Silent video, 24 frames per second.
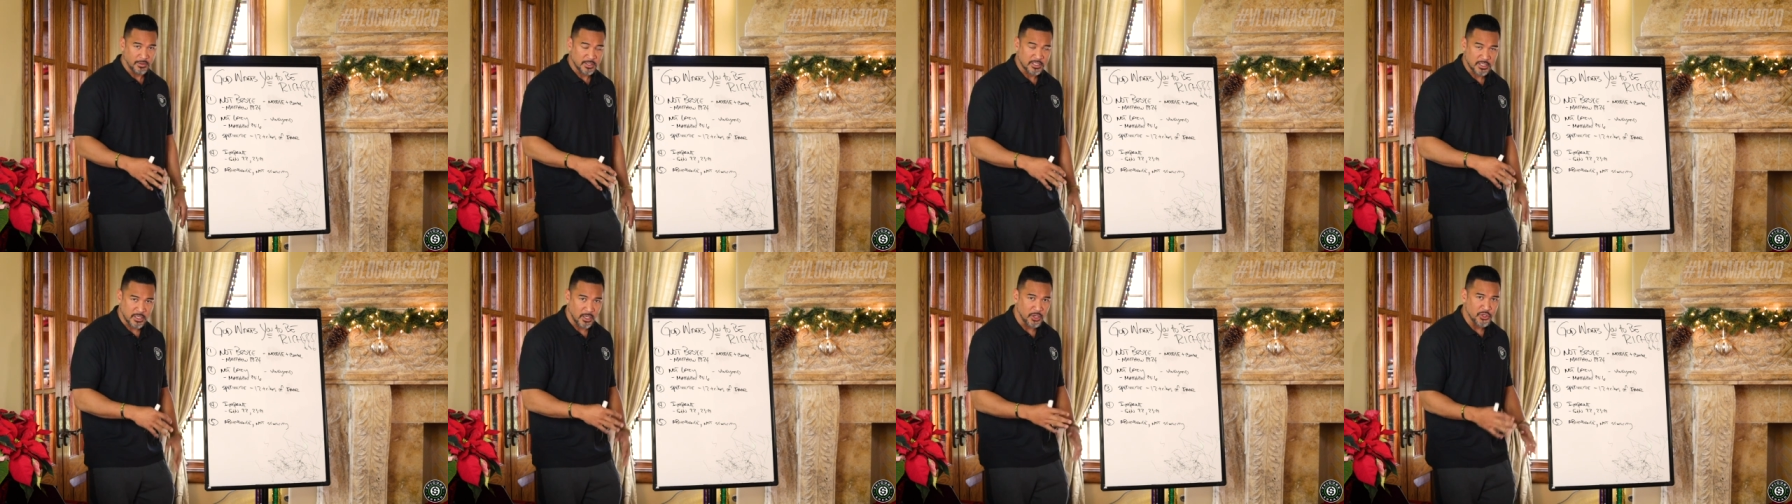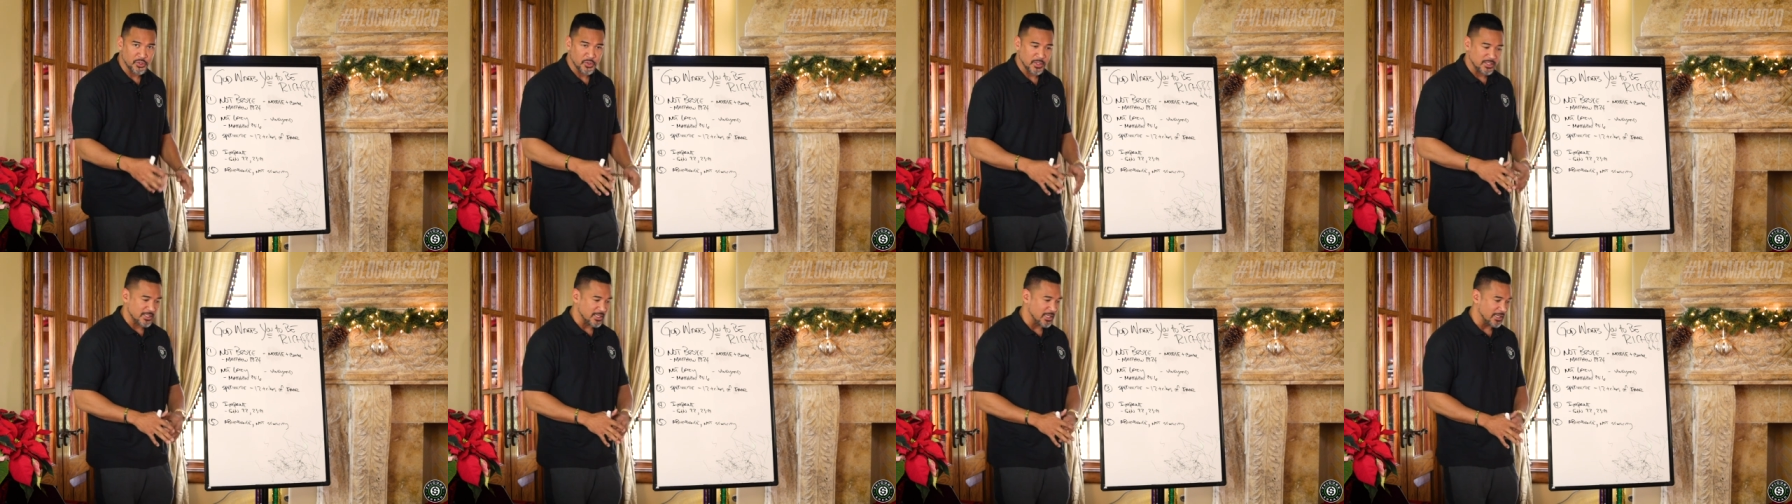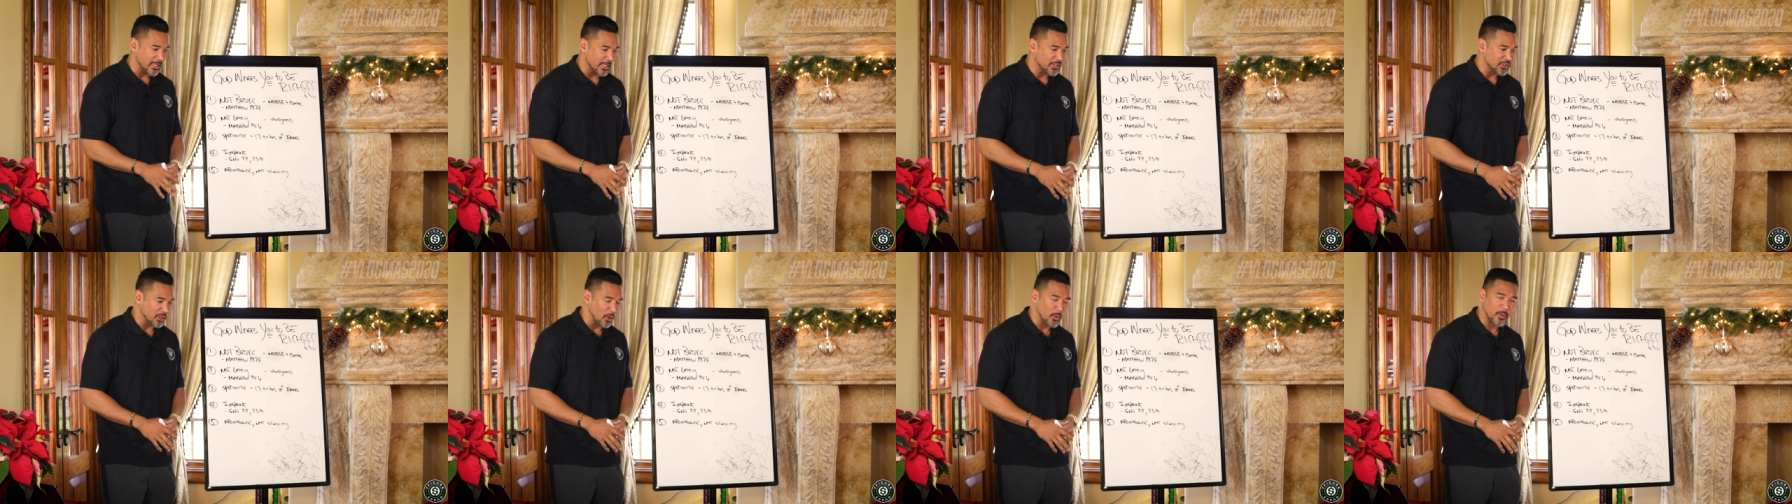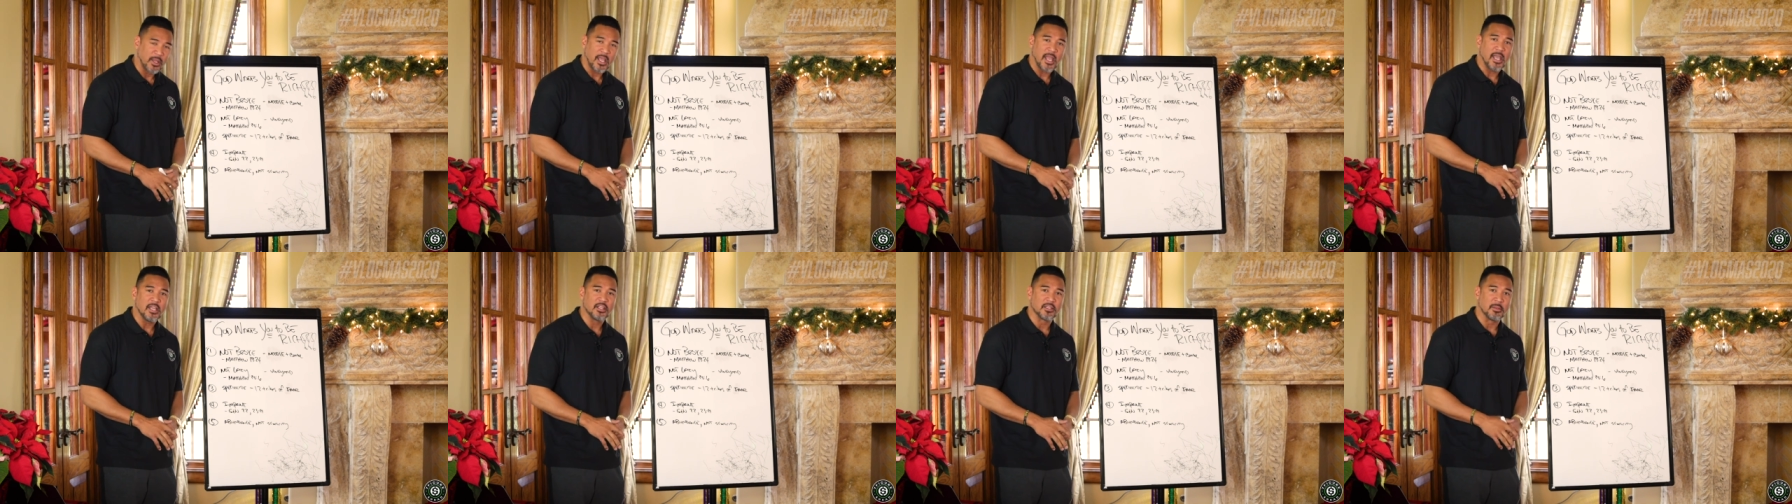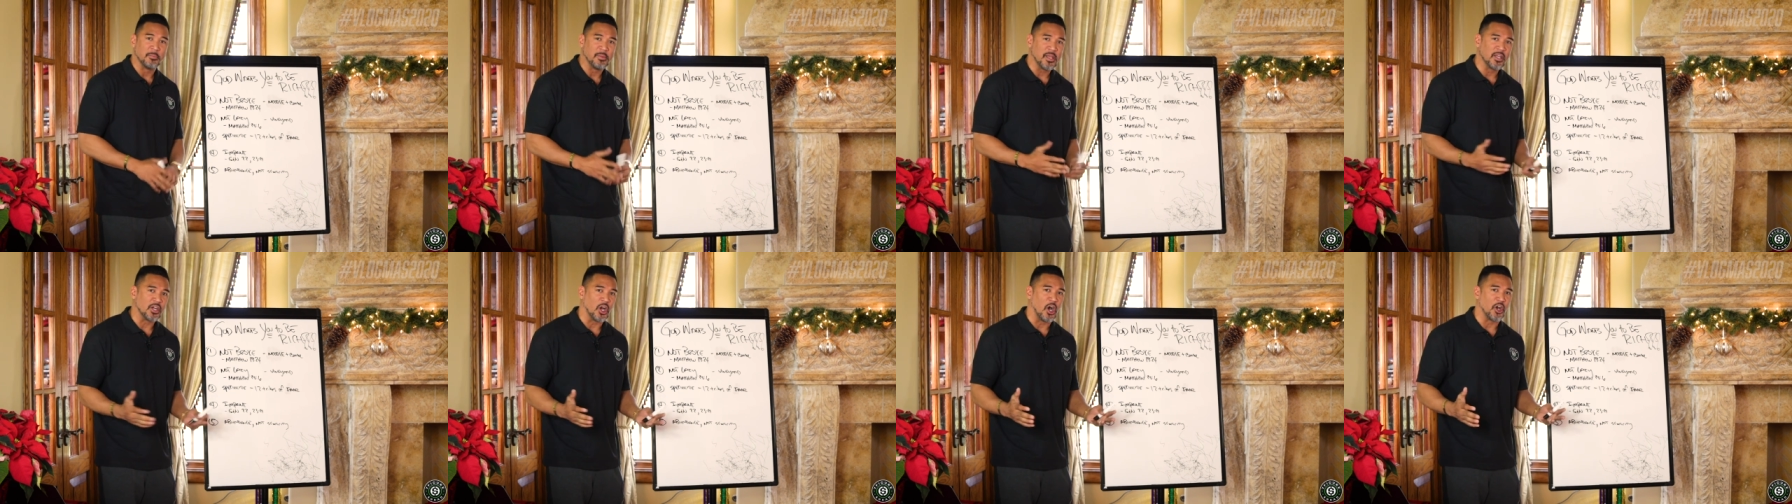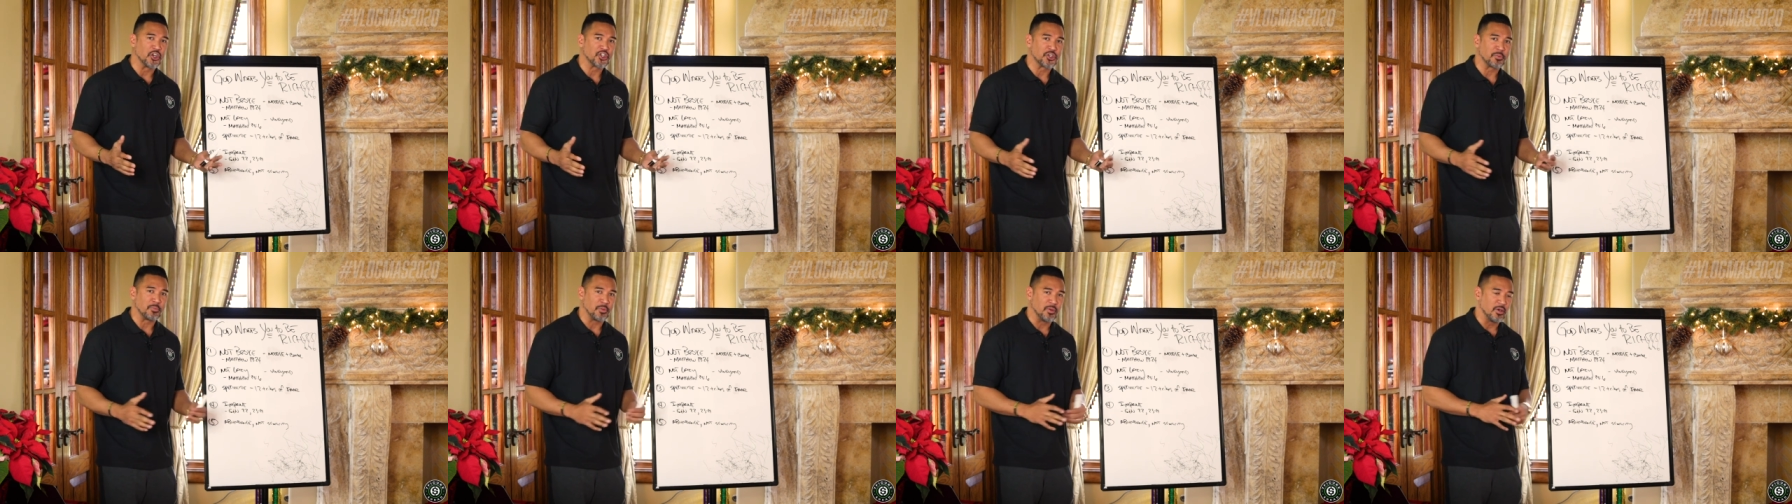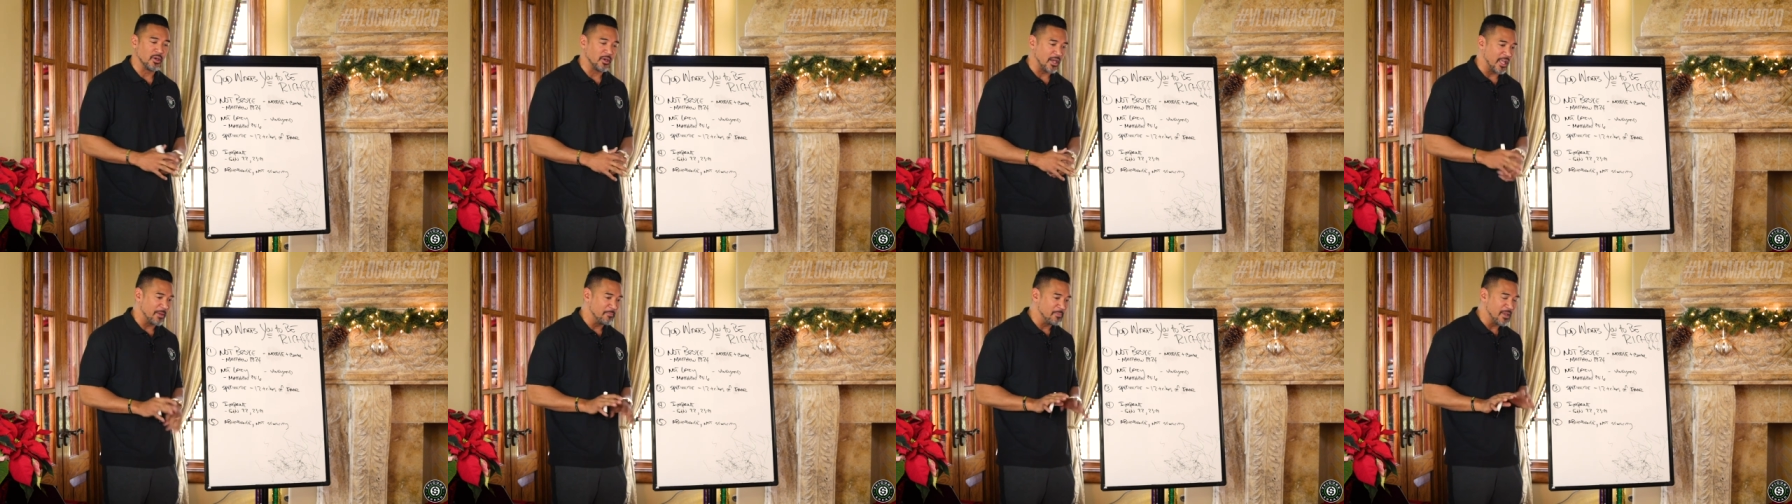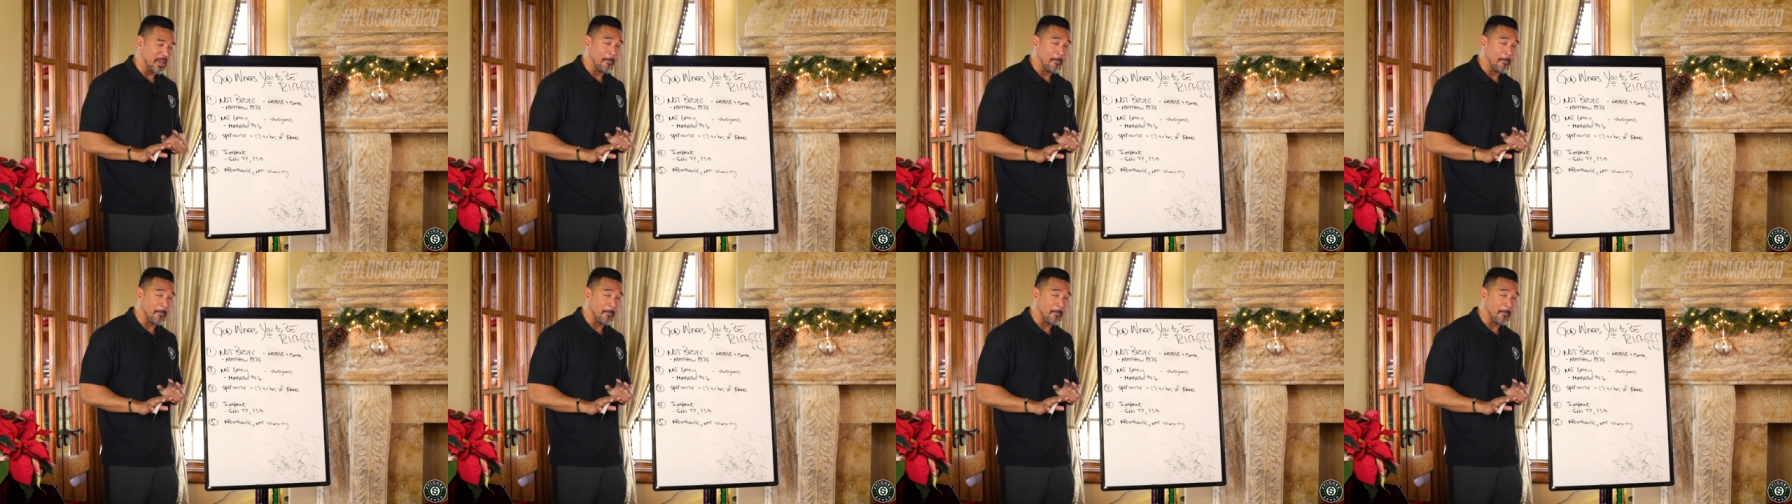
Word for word: this country said it's okay to be an entrepreneur